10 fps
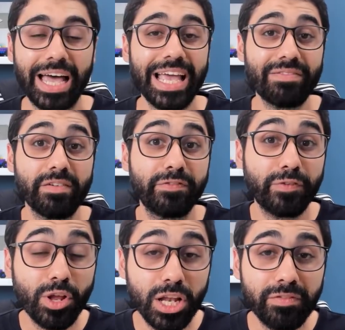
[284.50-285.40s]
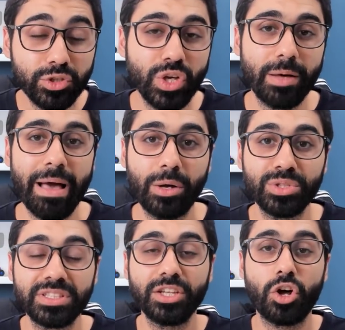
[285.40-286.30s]
have a full video about
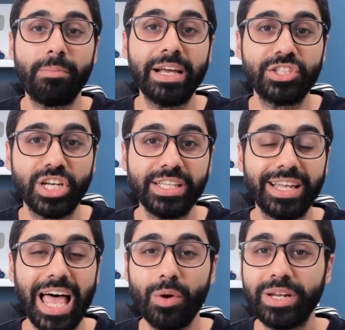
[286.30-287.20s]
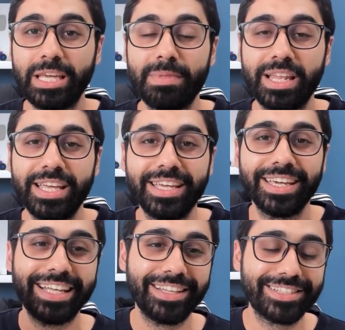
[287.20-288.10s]
it here on my channel. I will keep the link
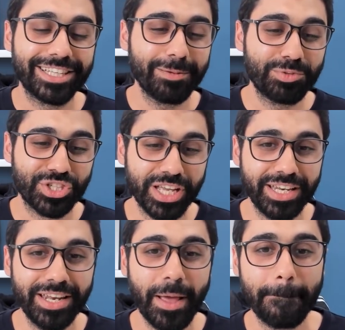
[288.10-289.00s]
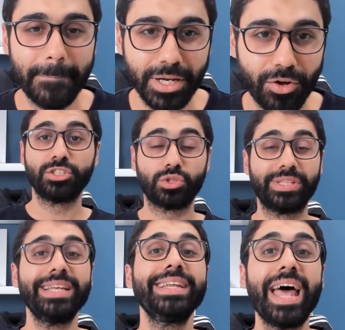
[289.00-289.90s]
in the description below. So
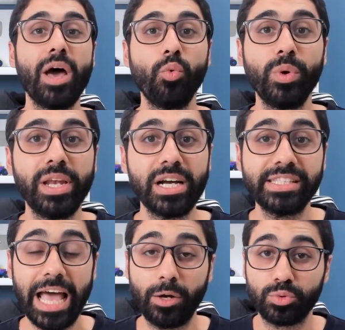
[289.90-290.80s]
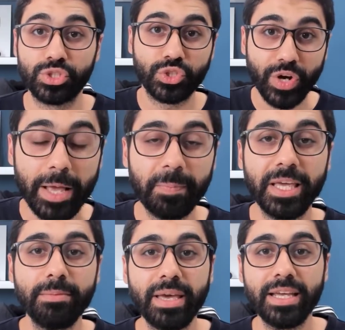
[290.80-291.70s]
till now, we learned how to scrape
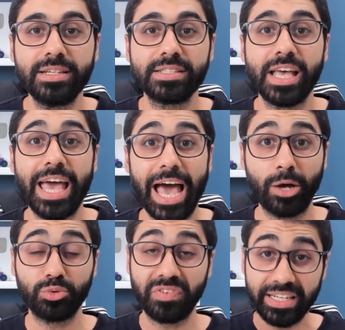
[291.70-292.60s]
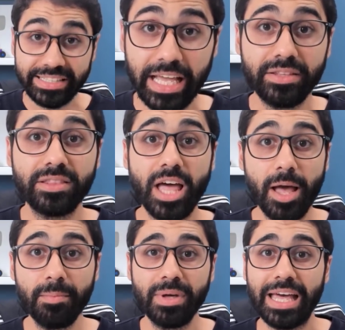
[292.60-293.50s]
emails, how to validate
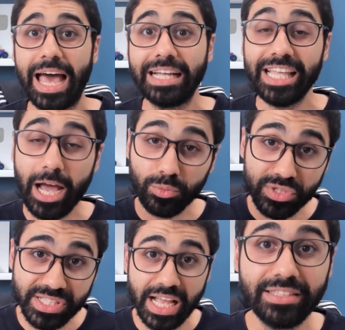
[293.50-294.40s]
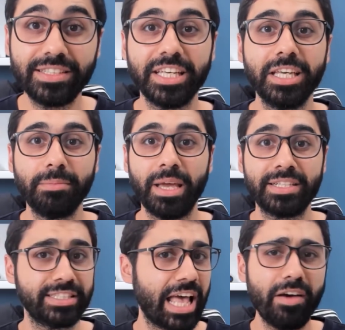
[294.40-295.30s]
them, and how to send
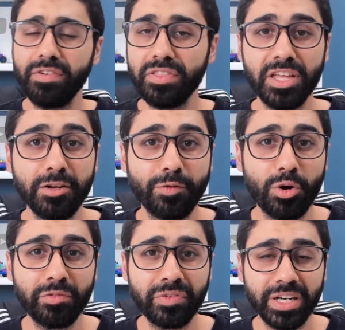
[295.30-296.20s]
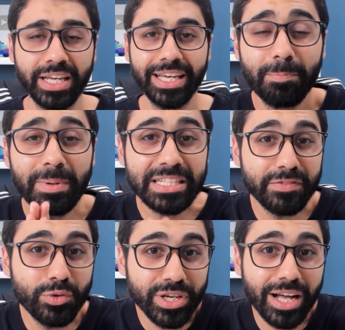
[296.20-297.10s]
emails and everything for free. Please,
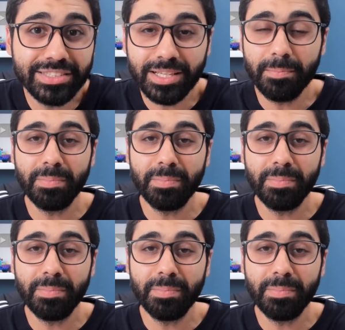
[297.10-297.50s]
if you got some